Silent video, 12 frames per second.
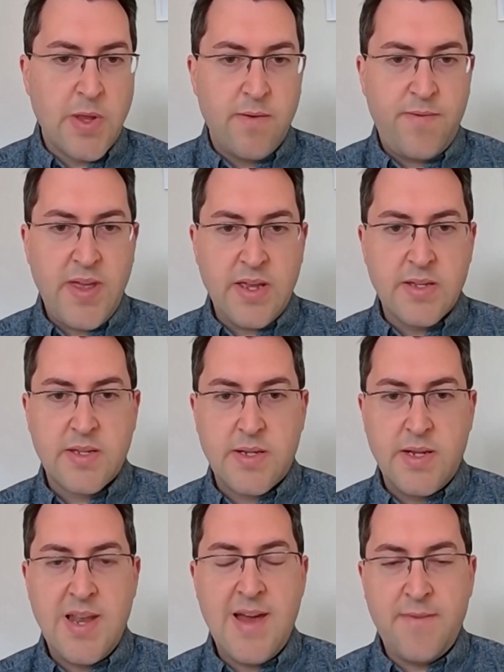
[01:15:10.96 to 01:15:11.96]

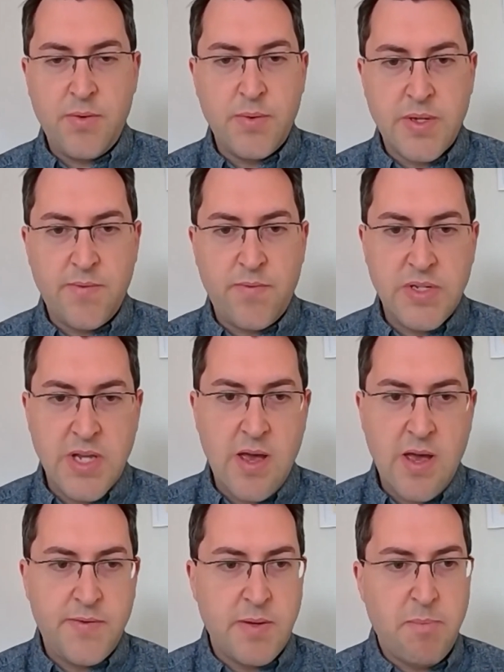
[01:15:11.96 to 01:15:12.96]
fixed levels of
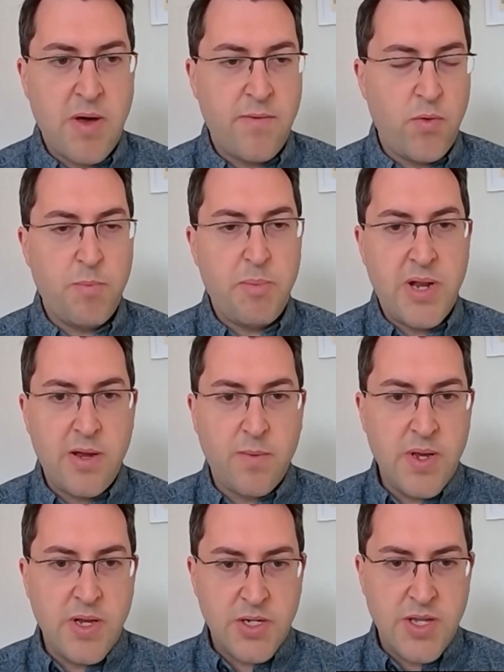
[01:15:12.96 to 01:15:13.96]
reserves above or below
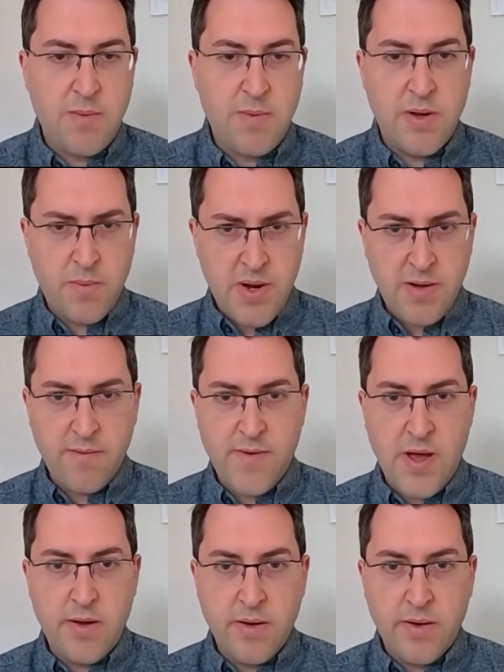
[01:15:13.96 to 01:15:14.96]
which they will or won't
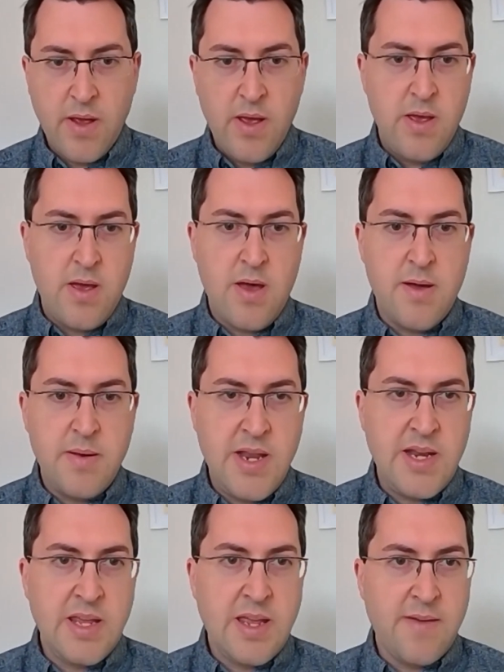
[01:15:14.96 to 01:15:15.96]
fund in
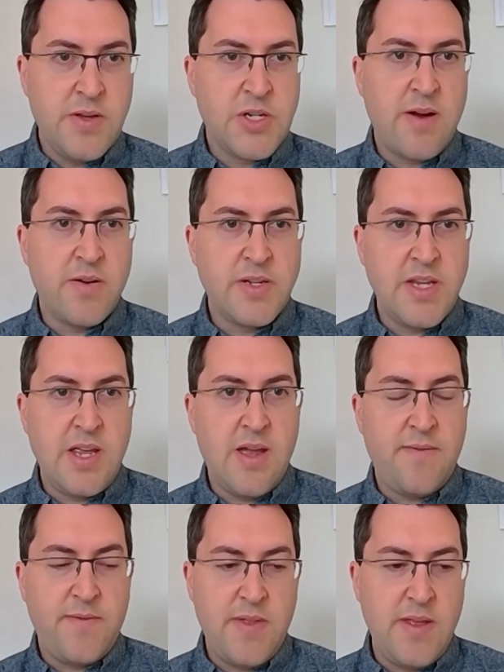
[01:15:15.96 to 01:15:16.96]
any given charity.
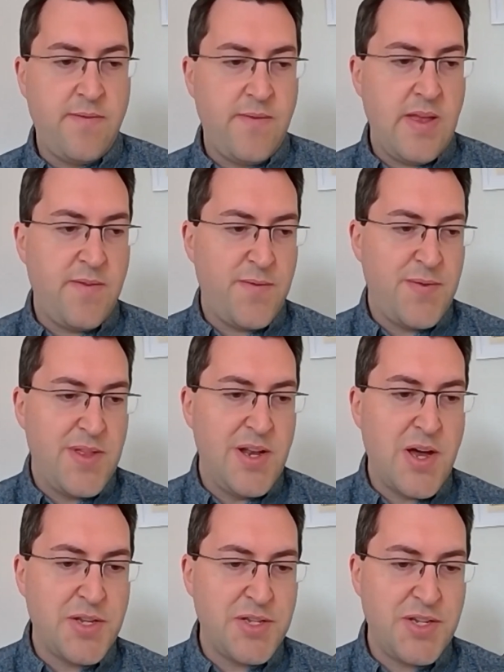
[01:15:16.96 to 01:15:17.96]
If the
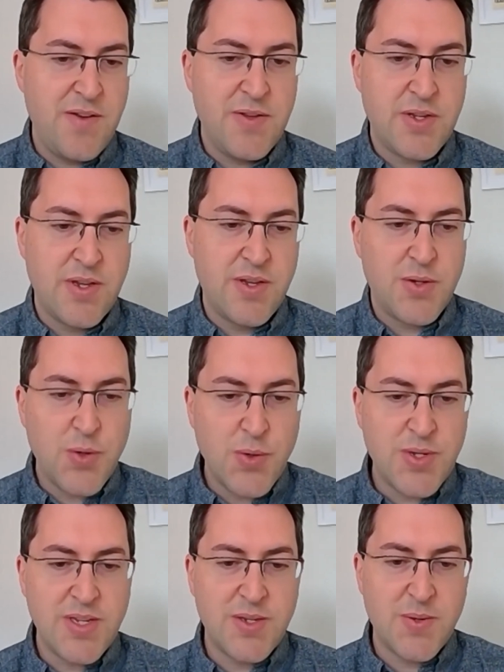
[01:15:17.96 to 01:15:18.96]
last year has
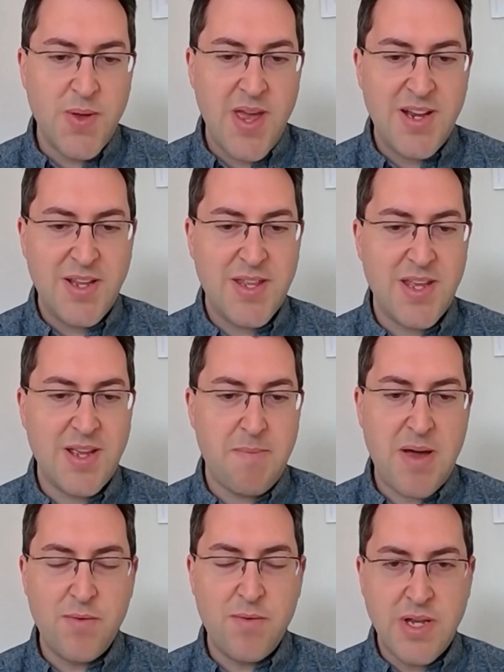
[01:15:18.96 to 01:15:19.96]
taught us anything
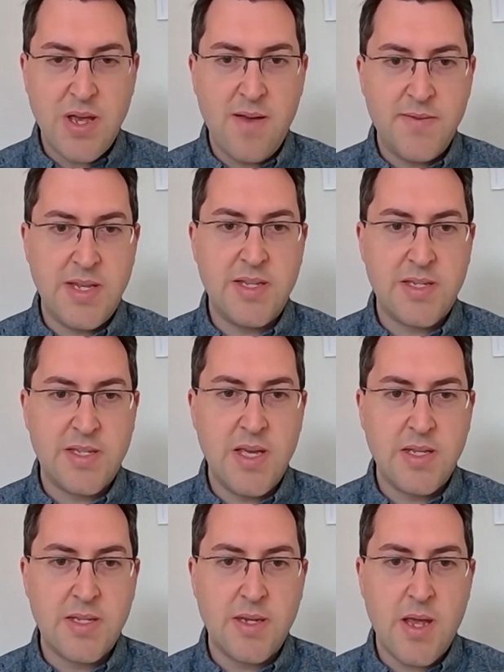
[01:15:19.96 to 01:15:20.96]
about reserves, it's that